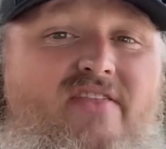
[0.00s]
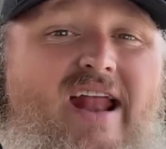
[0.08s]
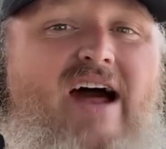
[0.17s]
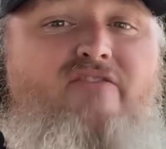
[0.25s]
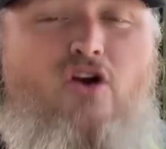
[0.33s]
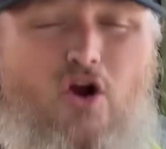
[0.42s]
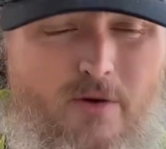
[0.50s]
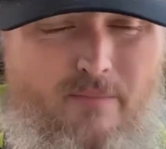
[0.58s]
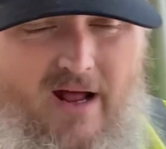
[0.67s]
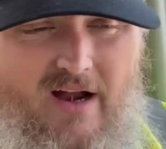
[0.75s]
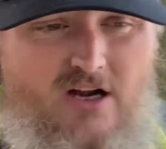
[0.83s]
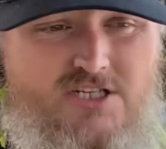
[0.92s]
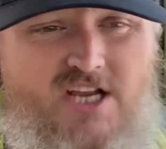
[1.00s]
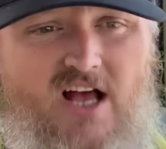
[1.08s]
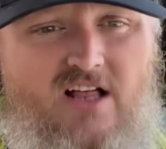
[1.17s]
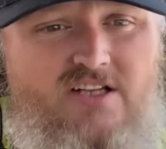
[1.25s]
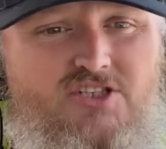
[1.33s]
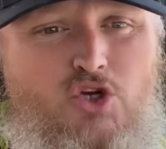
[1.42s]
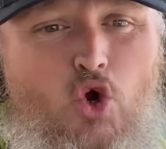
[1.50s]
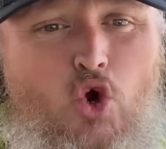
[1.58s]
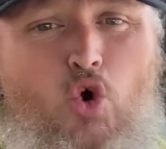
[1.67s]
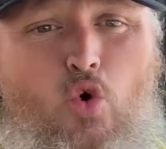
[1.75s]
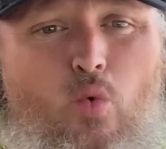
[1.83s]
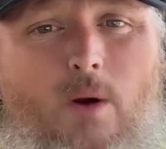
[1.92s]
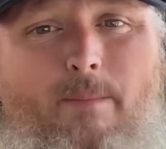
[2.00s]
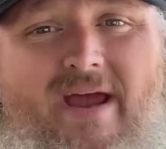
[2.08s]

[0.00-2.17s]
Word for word: that I've heard about our challenge where